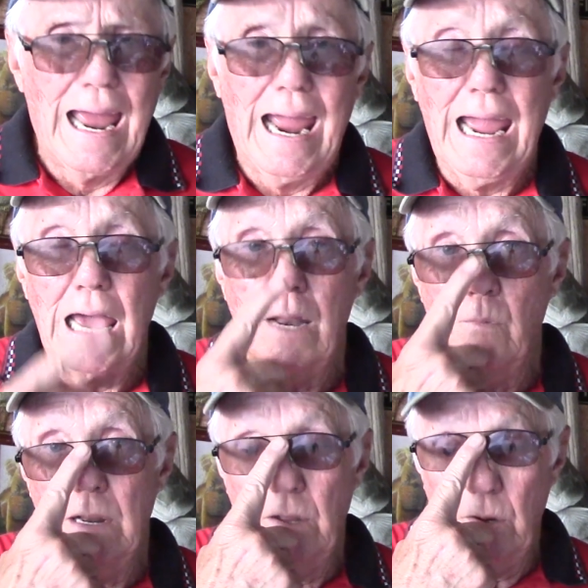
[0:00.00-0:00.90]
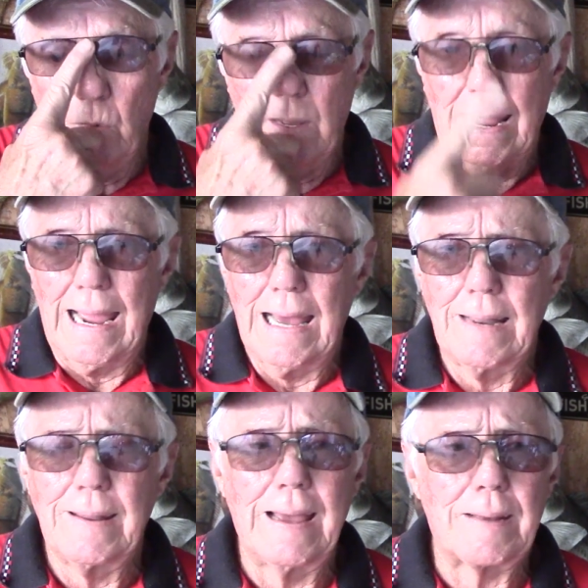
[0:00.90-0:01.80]
And we do want to
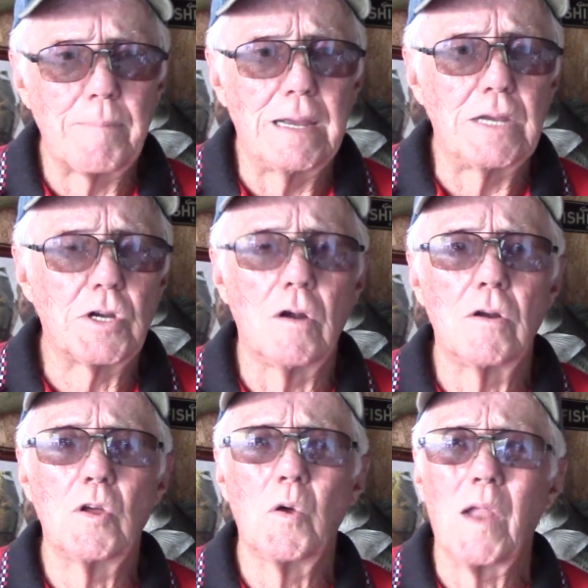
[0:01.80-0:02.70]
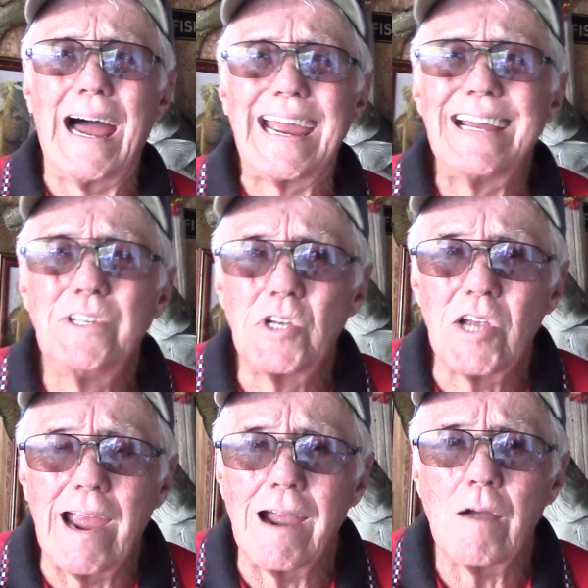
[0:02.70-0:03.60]
add that be sure to like and
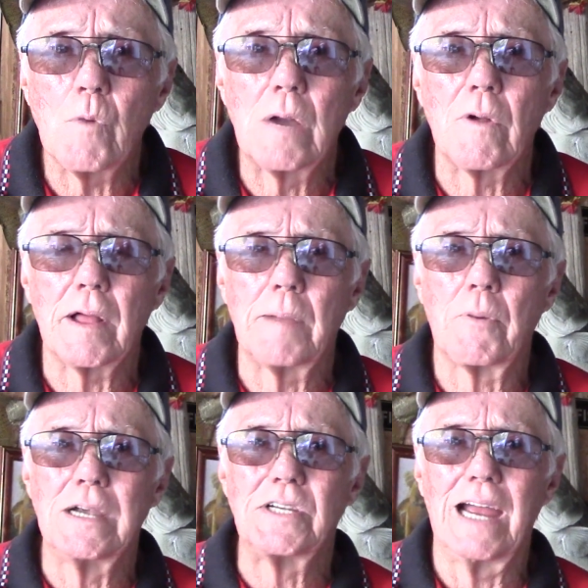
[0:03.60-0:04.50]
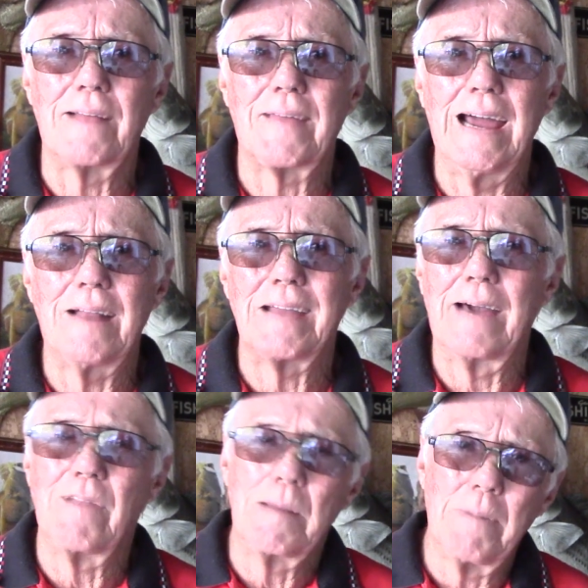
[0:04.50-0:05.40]
share. We really appreciate that. If you
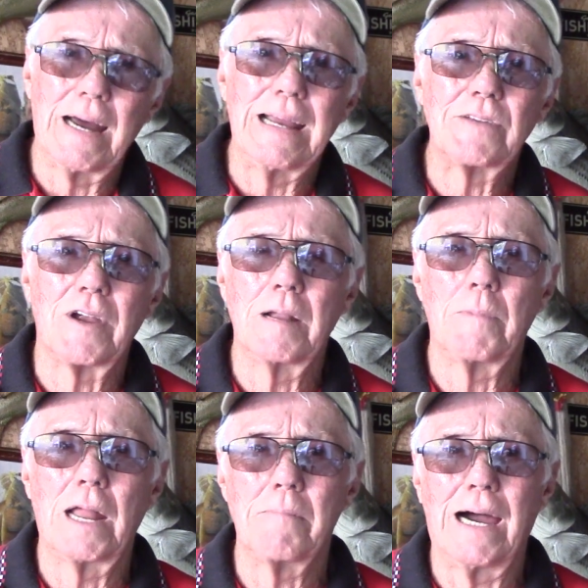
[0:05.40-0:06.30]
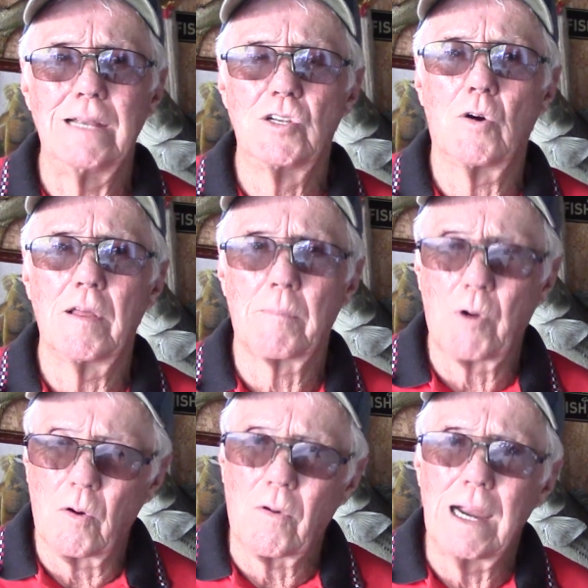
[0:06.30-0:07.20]
have any buddies or anybody might enjoy the
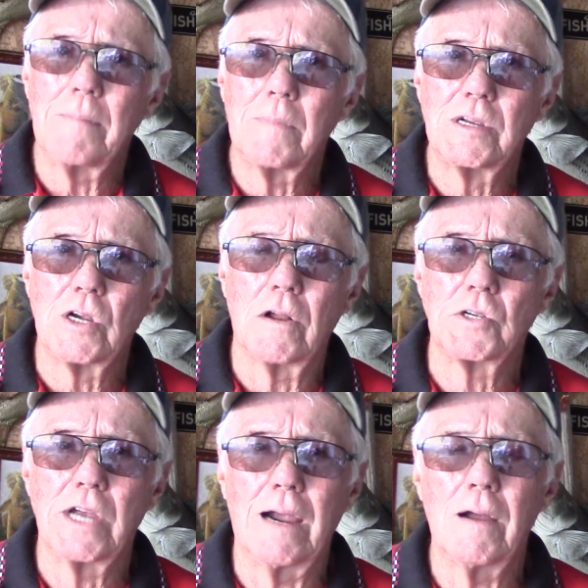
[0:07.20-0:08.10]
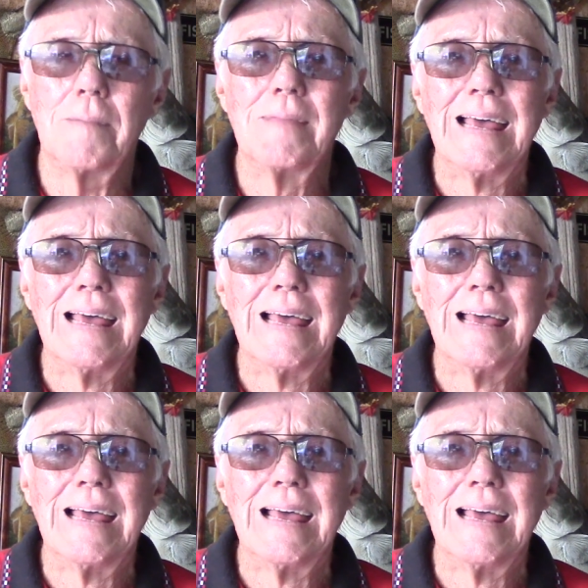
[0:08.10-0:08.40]
program, be sure to share it.